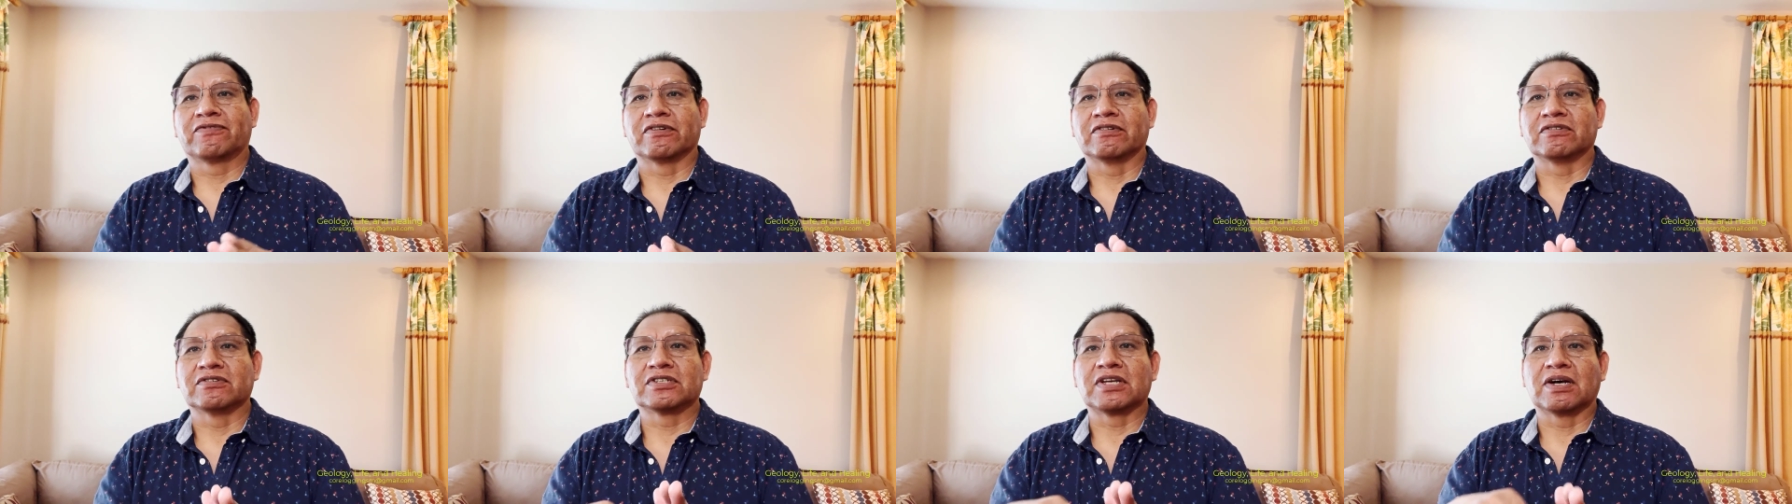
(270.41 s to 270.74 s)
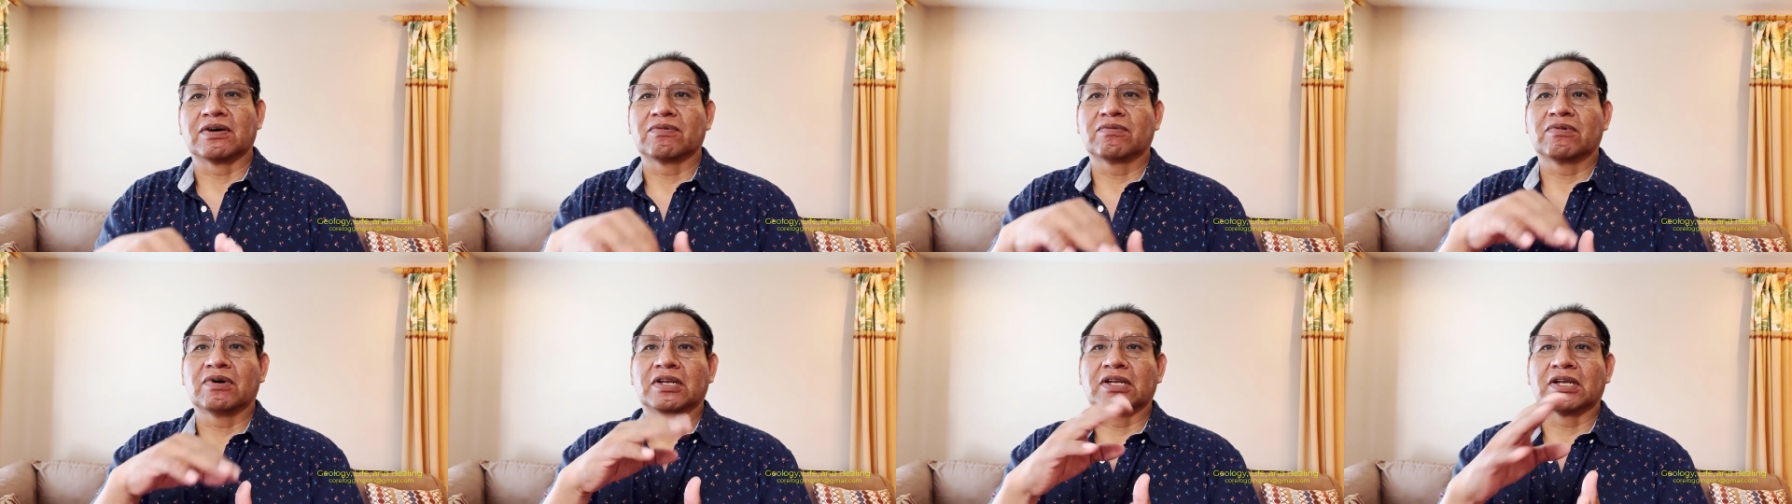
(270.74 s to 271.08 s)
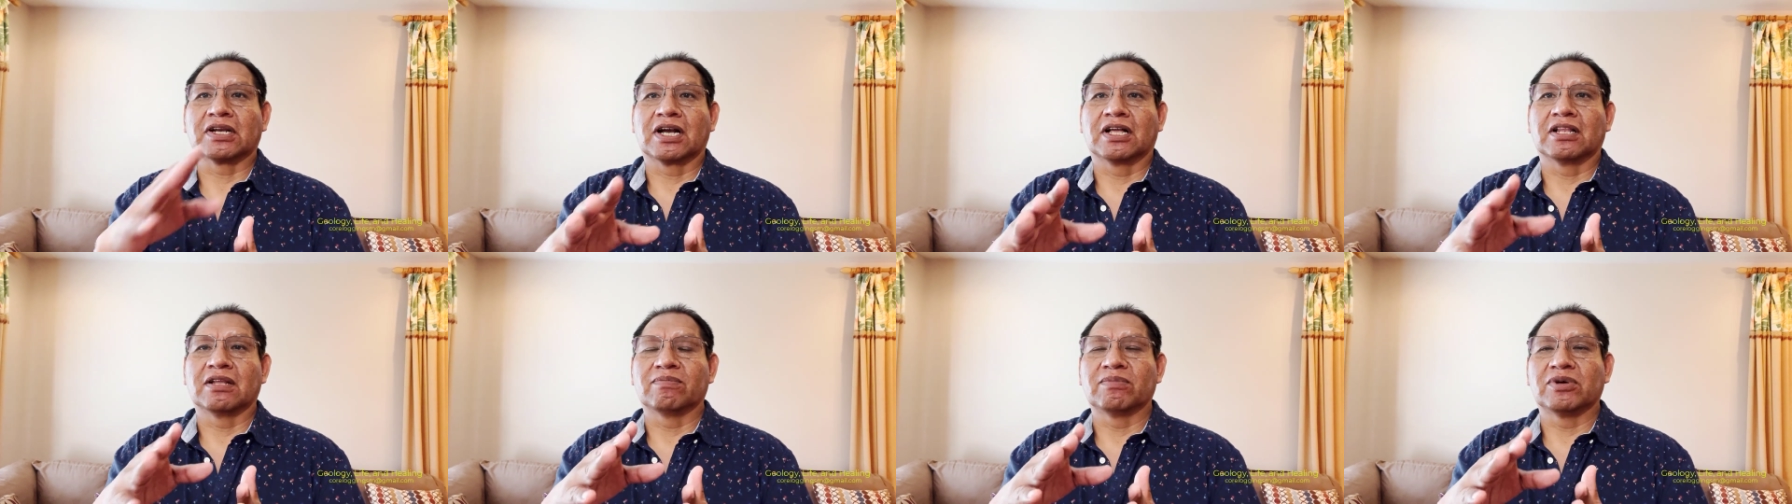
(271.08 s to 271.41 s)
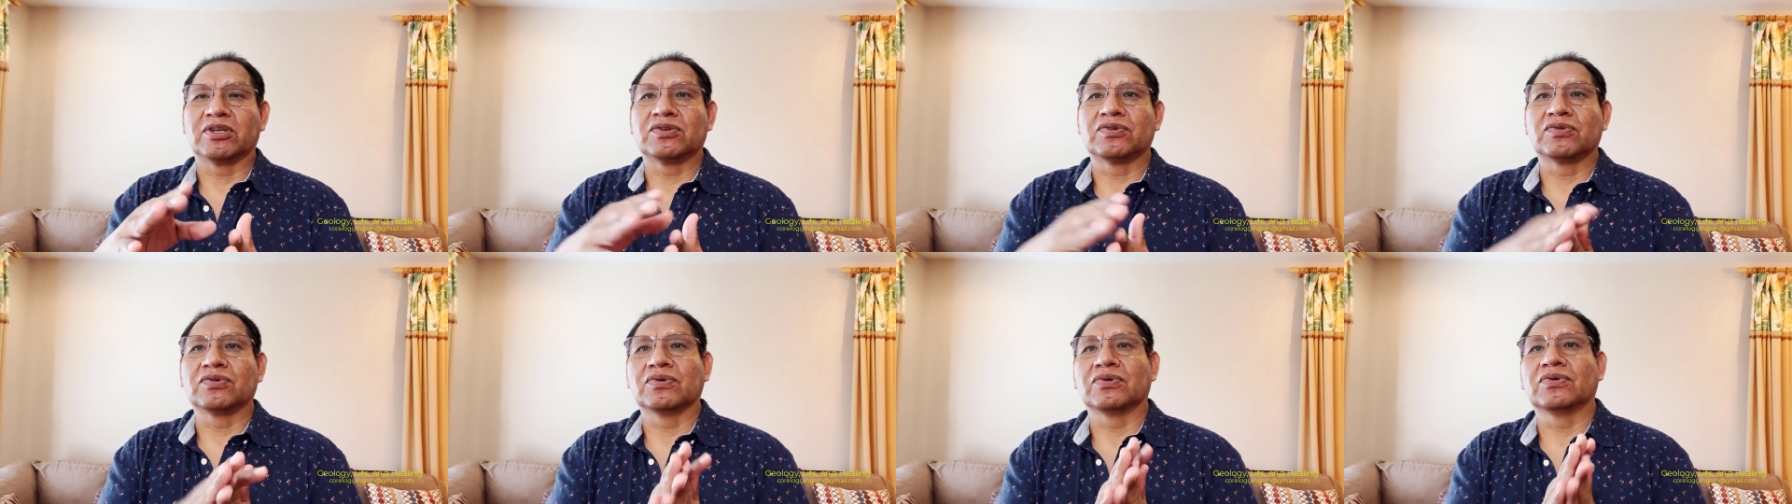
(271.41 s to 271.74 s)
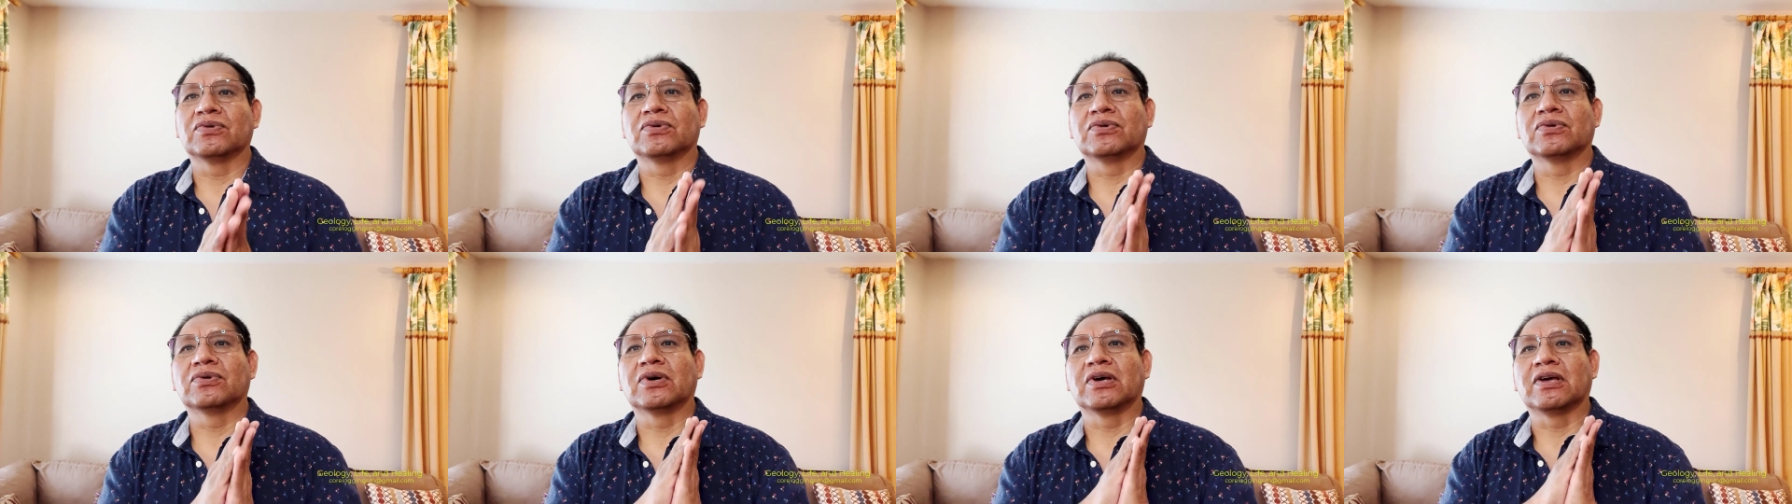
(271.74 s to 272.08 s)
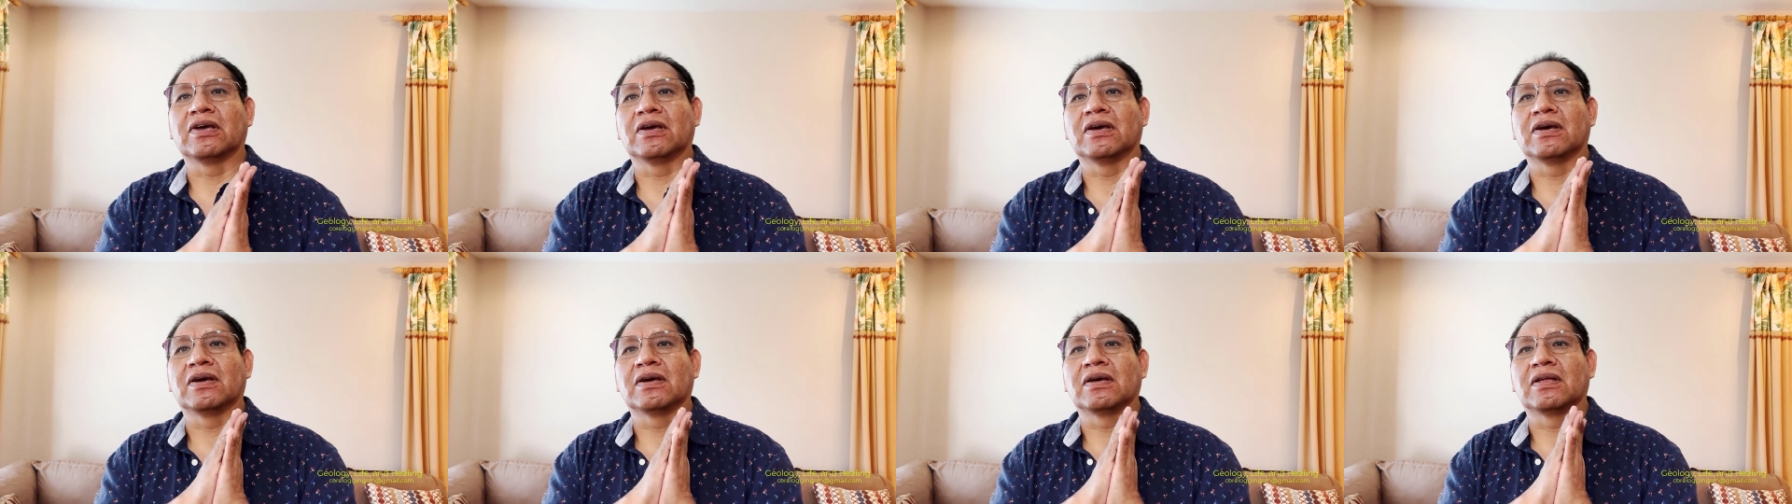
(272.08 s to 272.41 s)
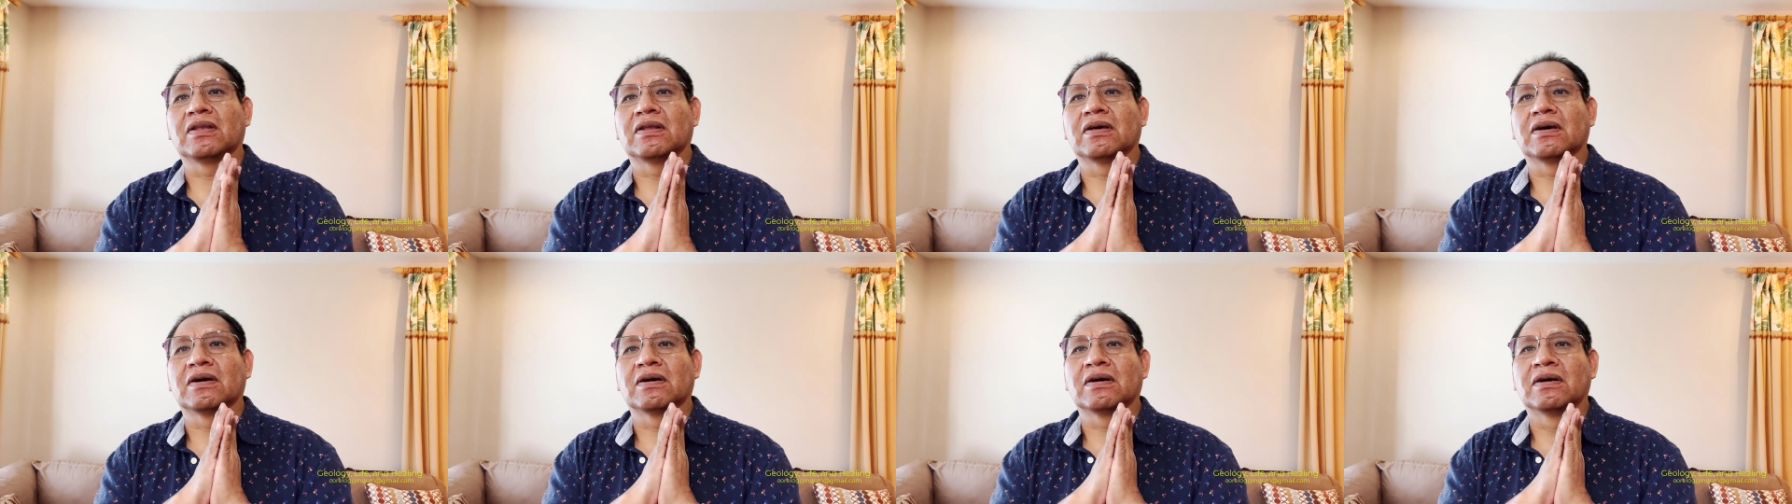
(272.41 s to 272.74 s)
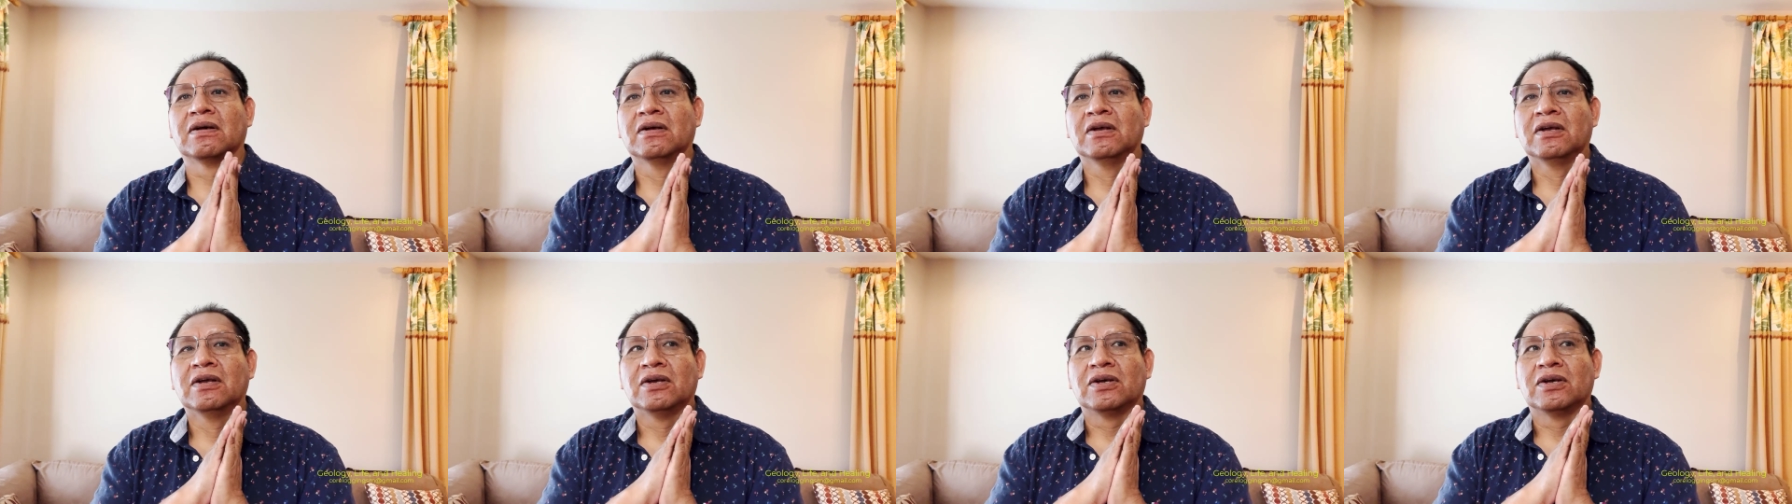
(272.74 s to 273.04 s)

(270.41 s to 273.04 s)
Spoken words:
from San Juan Kalamazoo, and